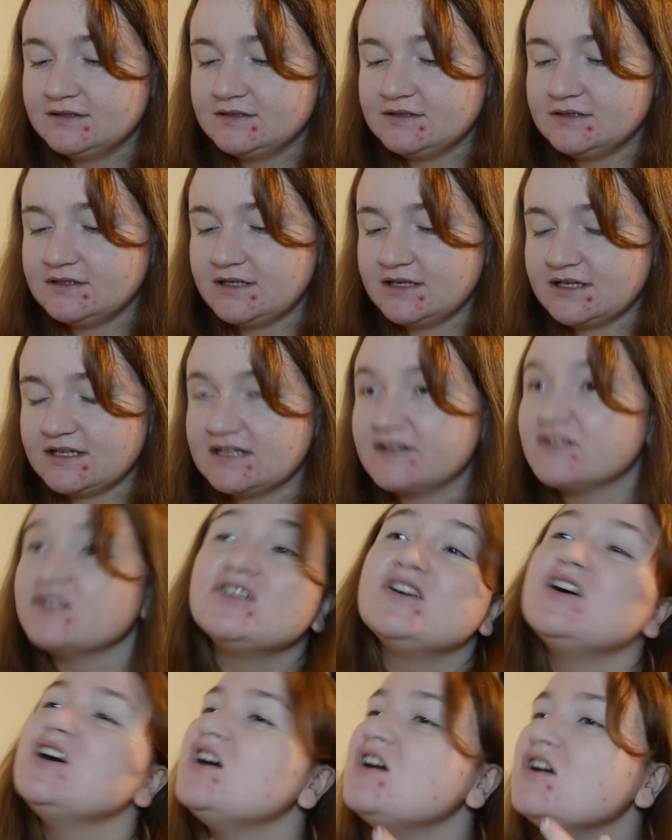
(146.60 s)
So yeah, I've
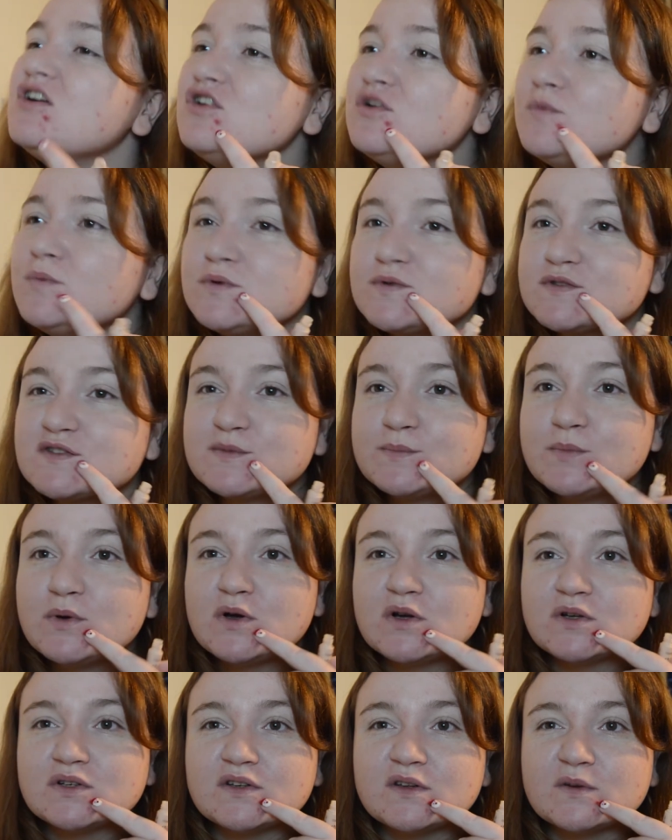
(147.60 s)
got a horrible
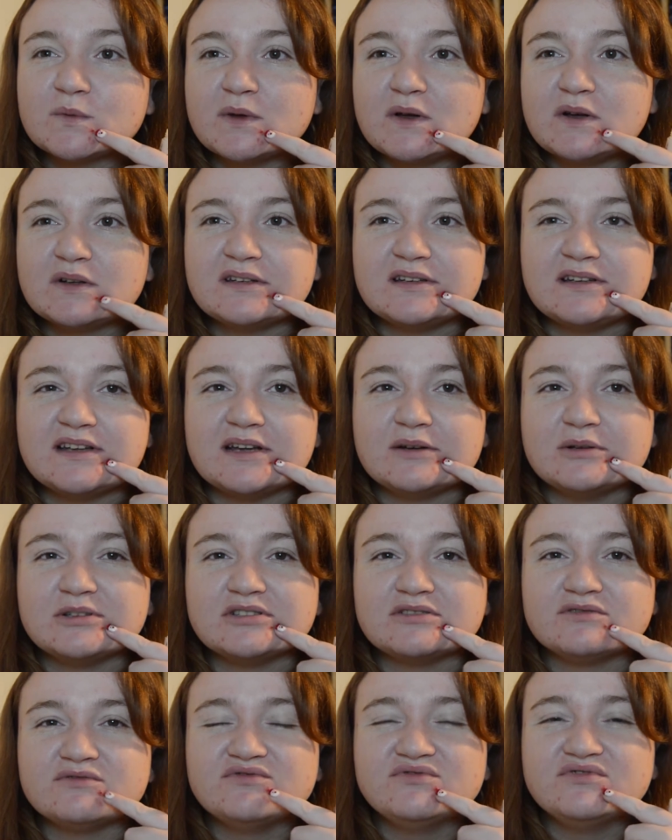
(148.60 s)
spot as well today,
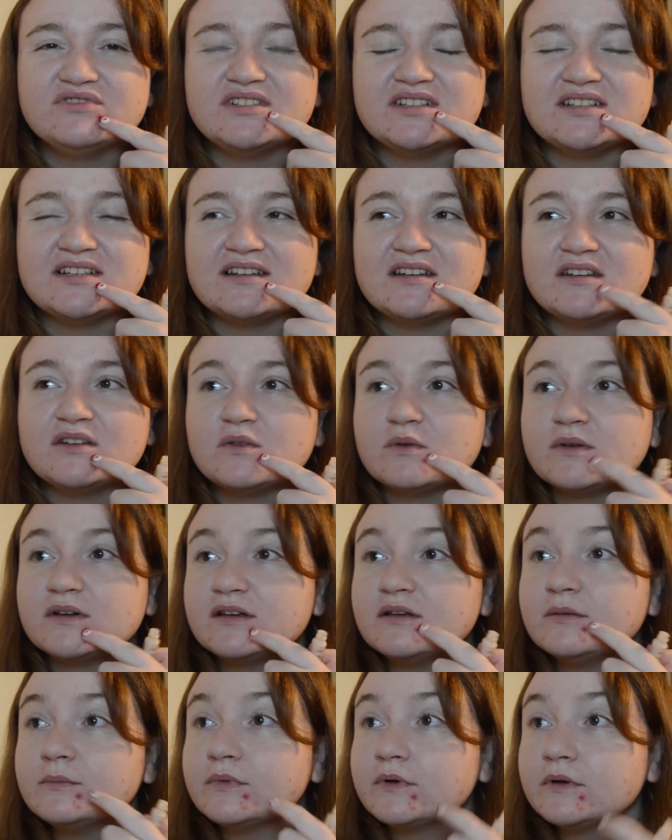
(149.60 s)
which is really
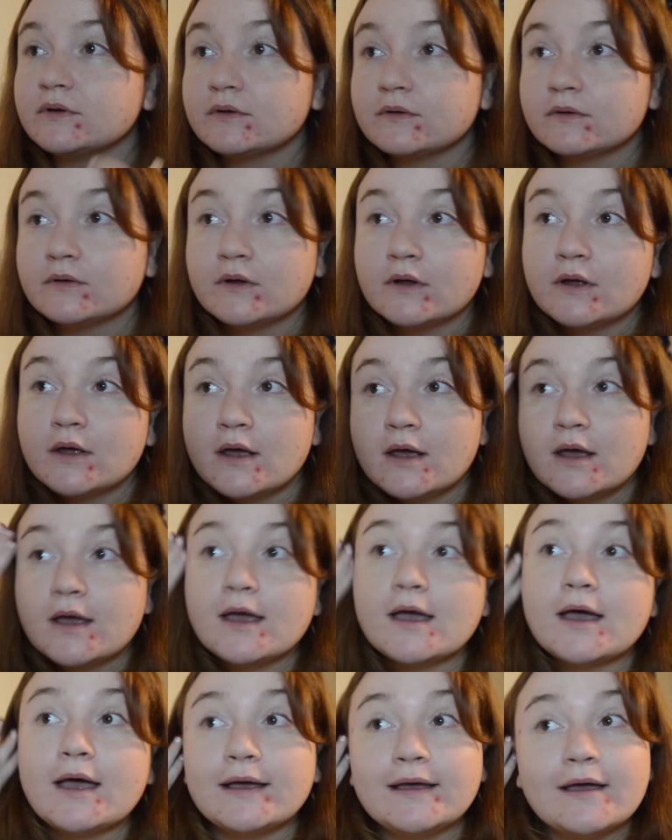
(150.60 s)
annoying, but
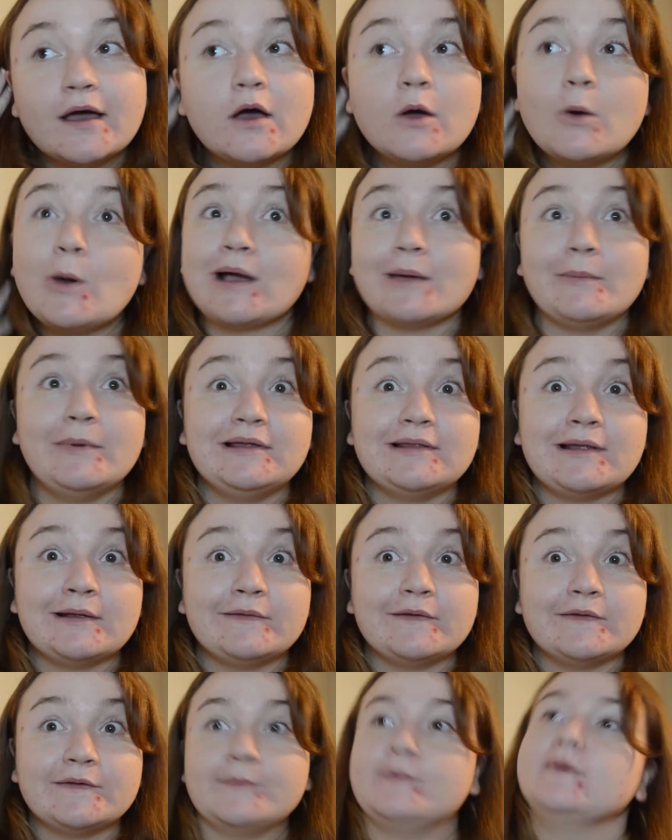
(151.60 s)
hey ho, I can make
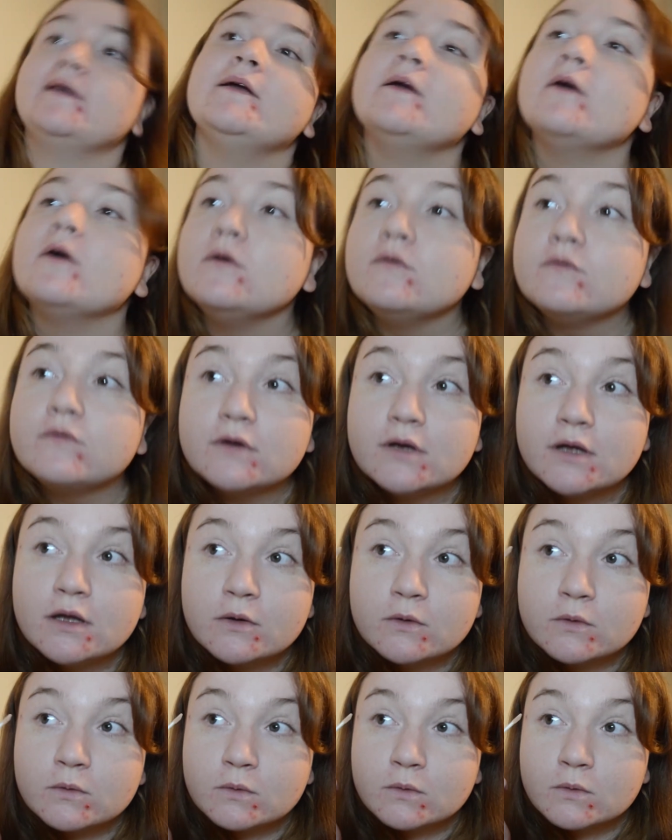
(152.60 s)
that disappear, hopefully.
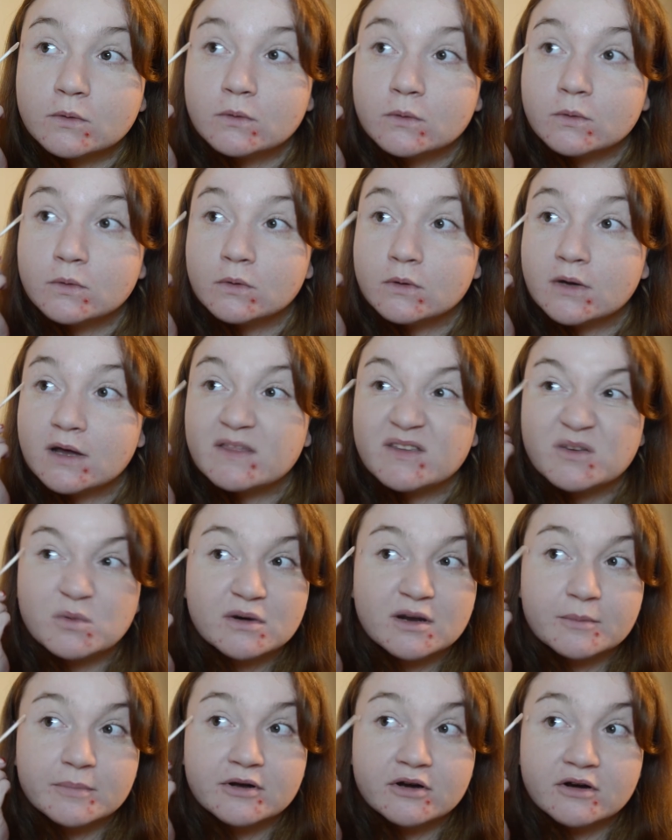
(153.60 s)
And
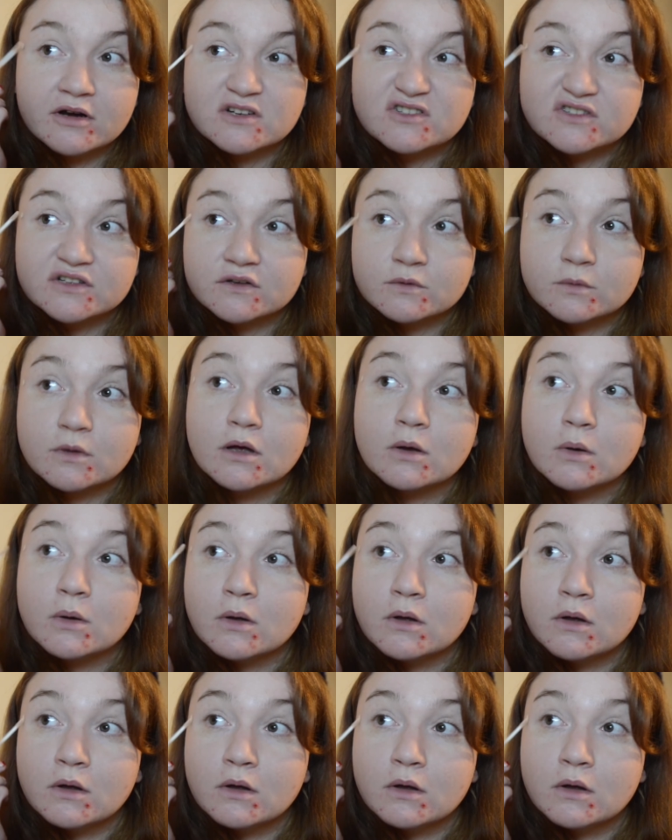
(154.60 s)
this one up here actually as well.